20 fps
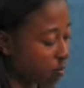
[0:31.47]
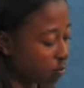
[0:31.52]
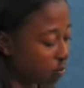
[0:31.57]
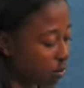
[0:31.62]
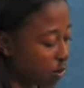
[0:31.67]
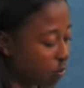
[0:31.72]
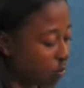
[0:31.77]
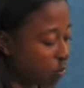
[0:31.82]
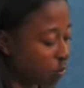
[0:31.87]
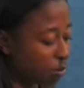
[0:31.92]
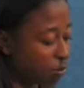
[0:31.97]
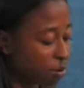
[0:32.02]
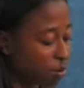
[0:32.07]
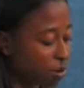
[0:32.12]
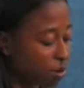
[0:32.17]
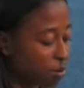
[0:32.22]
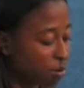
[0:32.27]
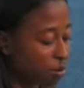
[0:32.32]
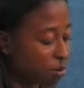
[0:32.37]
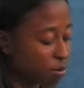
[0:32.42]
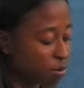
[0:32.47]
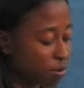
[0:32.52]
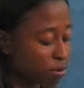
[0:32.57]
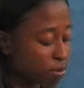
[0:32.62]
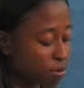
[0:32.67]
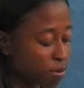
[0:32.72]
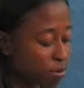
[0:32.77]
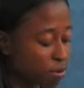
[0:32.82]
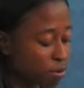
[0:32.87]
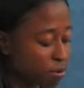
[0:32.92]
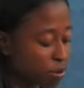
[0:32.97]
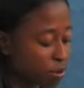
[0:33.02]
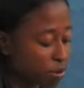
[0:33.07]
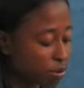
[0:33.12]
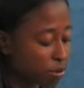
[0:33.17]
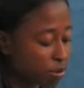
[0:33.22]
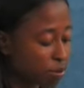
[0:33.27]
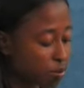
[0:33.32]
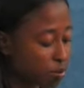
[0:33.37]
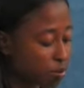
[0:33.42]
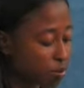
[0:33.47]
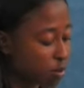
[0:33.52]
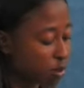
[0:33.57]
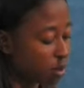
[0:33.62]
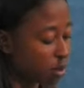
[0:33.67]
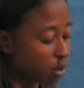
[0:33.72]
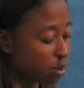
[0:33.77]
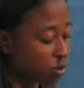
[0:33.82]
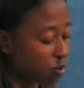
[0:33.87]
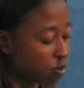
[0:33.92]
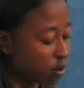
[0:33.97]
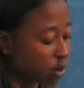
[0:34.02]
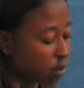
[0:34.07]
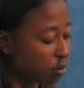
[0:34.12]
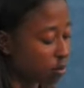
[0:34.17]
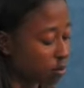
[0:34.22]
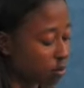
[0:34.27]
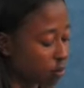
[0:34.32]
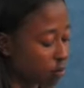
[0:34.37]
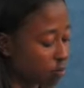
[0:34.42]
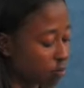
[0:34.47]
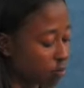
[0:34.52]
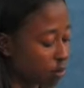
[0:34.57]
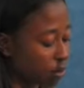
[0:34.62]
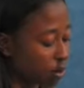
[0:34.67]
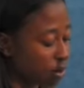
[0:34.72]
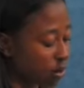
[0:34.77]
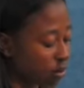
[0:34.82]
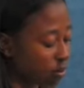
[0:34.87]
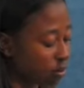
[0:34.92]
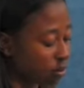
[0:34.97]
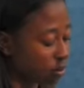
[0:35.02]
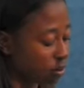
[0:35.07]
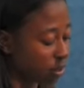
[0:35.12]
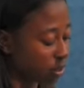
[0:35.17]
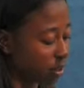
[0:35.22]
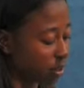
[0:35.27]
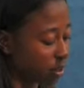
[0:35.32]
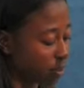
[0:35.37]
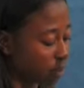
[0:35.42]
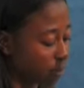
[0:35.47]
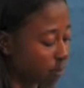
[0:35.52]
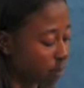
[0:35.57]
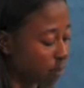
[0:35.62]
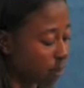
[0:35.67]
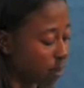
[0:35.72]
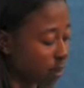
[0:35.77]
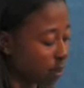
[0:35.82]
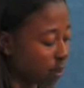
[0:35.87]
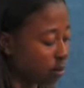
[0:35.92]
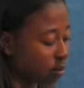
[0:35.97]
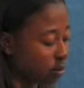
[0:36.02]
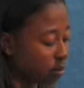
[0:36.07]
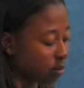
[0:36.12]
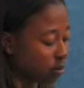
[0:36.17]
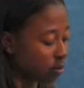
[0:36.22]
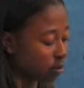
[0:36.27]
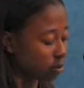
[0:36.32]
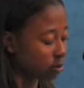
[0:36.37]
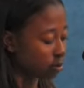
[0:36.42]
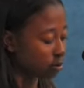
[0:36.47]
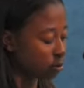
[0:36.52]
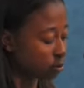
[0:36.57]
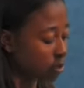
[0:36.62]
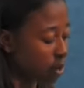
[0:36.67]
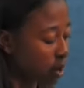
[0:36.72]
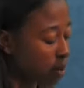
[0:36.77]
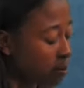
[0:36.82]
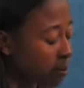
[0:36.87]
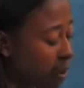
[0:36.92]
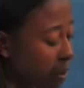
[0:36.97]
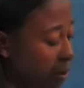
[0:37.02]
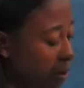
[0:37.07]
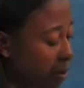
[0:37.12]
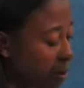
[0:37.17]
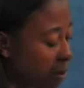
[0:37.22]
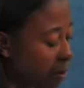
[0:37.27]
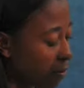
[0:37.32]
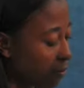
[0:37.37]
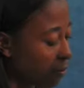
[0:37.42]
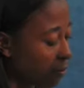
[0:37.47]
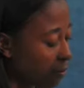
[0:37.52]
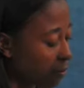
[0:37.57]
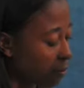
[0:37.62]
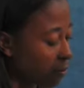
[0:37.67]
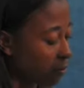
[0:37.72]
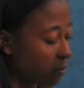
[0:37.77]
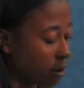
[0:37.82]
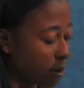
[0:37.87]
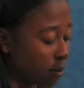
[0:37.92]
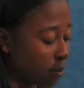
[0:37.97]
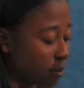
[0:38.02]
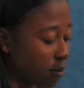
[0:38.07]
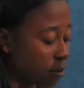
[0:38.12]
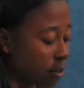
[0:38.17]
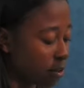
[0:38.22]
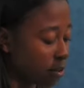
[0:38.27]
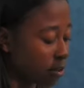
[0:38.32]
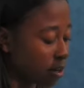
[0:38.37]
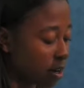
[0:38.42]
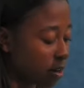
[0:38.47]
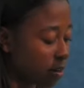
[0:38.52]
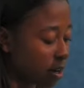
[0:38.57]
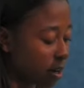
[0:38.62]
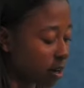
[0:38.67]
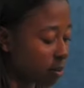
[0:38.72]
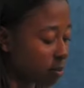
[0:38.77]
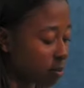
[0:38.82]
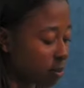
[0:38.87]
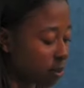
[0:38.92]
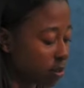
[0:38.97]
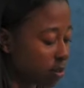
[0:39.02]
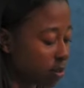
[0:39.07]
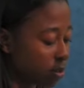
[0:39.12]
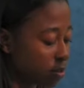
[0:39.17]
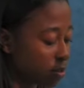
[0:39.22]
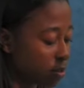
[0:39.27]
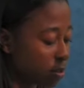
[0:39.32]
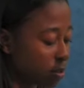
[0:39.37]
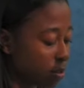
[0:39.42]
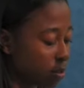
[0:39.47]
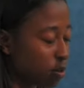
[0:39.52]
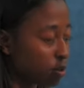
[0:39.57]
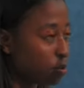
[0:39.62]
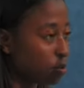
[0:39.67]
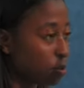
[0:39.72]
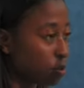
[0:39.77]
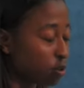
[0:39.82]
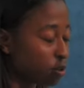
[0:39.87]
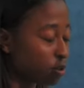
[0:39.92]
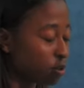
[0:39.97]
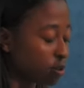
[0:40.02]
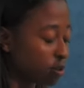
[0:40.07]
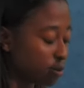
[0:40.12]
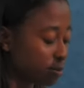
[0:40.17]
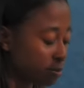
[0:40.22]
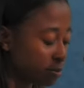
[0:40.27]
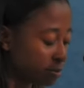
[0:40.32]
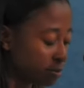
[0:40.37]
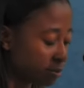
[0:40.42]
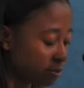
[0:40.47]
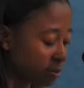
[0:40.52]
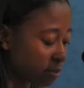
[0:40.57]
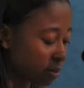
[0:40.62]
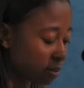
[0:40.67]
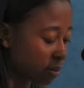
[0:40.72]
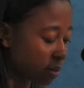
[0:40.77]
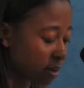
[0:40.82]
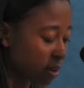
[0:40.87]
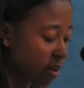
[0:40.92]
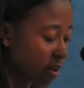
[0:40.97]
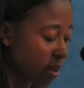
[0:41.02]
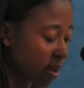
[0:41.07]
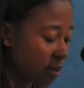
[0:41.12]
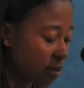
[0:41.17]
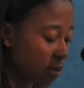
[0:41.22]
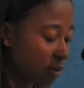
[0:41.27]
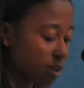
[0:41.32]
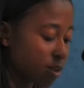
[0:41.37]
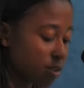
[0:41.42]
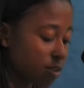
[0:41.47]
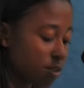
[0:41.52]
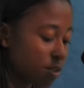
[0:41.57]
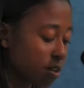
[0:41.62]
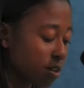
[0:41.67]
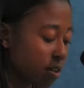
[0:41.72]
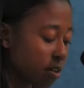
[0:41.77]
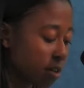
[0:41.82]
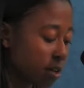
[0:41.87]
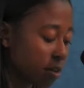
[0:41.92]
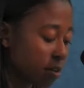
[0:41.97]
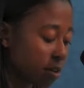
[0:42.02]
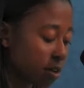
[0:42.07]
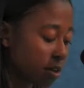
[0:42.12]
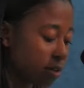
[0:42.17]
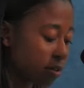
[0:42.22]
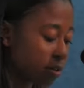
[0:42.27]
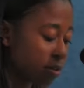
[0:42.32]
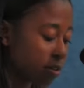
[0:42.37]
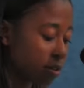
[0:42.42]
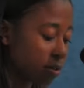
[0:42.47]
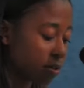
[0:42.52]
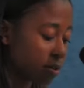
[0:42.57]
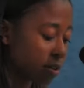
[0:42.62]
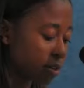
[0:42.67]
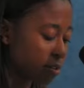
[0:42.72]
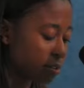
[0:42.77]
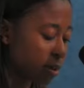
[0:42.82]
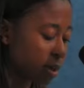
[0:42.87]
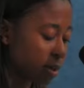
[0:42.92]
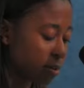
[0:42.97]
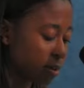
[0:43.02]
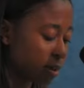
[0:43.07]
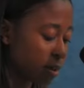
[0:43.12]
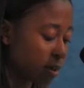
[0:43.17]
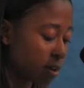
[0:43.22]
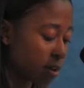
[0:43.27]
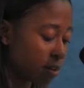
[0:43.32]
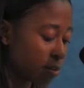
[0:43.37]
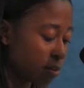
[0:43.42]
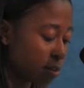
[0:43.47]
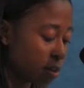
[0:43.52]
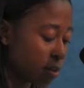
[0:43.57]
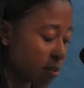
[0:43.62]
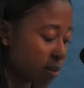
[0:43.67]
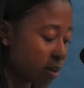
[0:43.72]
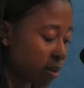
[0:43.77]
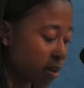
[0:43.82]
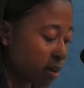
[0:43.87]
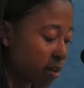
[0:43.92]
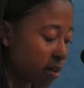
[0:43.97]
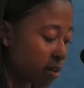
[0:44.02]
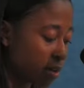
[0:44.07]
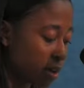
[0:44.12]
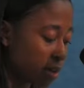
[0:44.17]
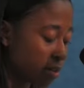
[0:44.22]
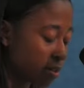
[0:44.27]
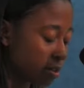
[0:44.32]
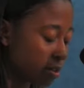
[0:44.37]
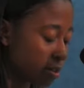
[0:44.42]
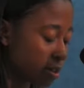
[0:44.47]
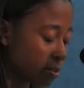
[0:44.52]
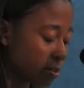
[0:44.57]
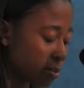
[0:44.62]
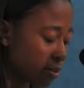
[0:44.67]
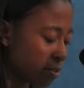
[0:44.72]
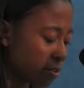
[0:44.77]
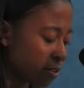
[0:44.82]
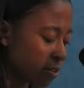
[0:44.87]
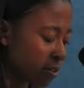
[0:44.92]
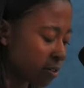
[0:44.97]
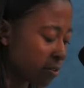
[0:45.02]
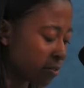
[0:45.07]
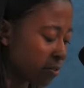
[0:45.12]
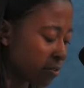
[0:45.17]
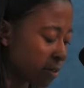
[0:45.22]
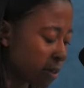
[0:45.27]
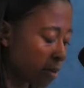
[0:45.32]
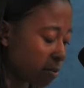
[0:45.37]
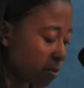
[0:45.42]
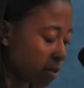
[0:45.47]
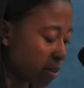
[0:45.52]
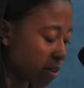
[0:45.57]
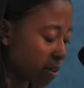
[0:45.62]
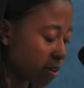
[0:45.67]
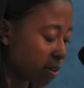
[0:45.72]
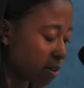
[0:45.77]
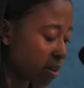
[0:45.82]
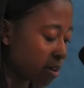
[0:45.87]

They felt that this new situation would be a drain on them financially. To top that off, the father of my child asked me to get an abortion. And when I said no, he disowned his baby and told me not to tell my friends and family.